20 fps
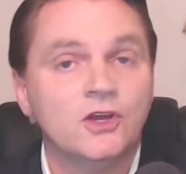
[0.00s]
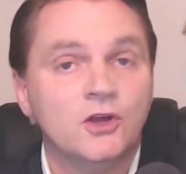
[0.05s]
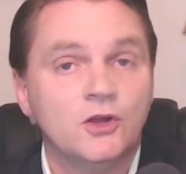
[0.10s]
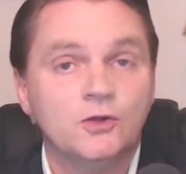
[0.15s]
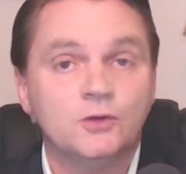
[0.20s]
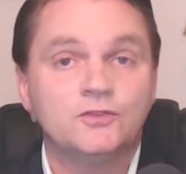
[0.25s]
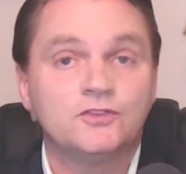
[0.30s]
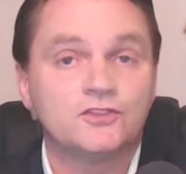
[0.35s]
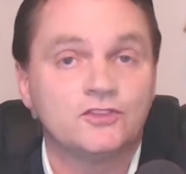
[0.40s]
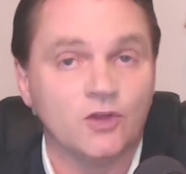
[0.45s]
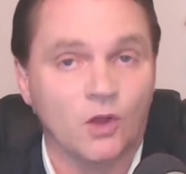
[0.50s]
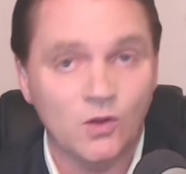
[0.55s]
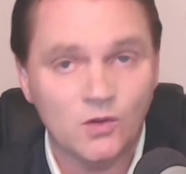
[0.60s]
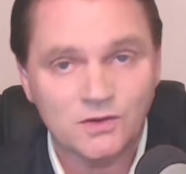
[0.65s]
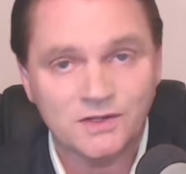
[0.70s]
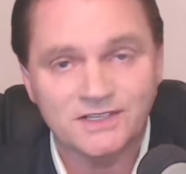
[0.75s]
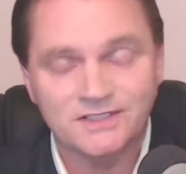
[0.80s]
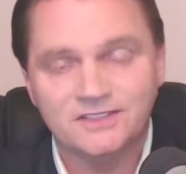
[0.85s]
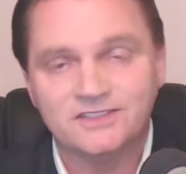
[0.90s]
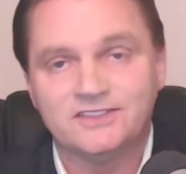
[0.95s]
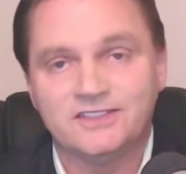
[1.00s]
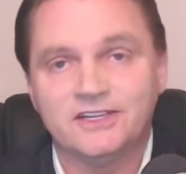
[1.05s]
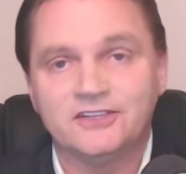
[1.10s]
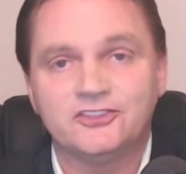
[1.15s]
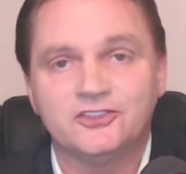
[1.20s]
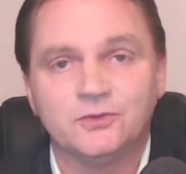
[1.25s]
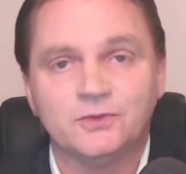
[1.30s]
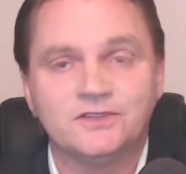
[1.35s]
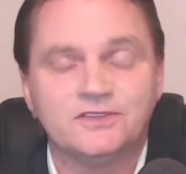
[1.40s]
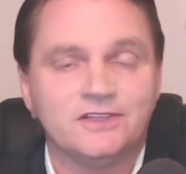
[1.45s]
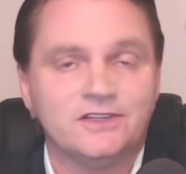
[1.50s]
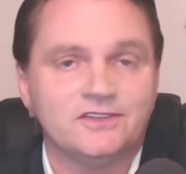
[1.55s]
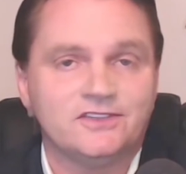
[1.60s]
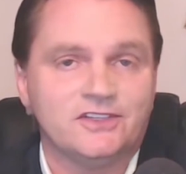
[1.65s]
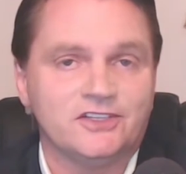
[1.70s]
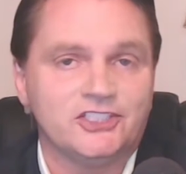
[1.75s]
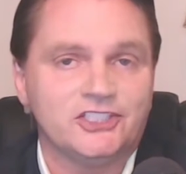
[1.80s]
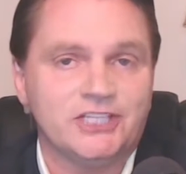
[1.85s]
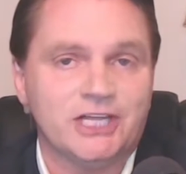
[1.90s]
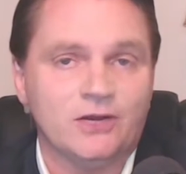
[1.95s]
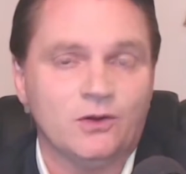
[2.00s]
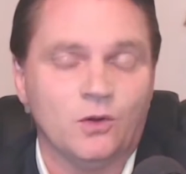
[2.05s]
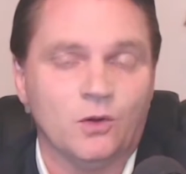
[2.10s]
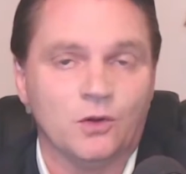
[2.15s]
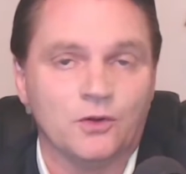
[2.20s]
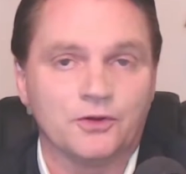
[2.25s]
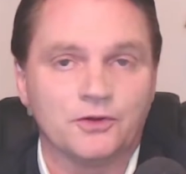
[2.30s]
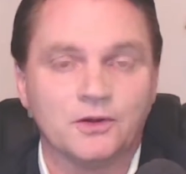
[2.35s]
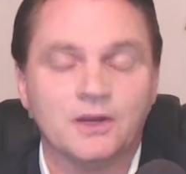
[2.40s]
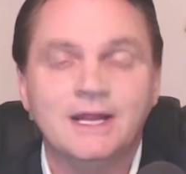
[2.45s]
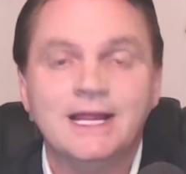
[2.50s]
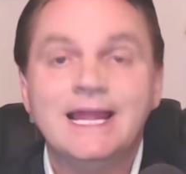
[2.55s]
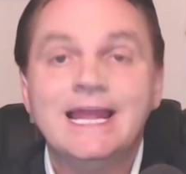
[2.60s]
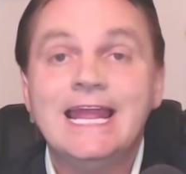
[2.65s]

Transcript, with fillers: whose sole constituency is the shareholder.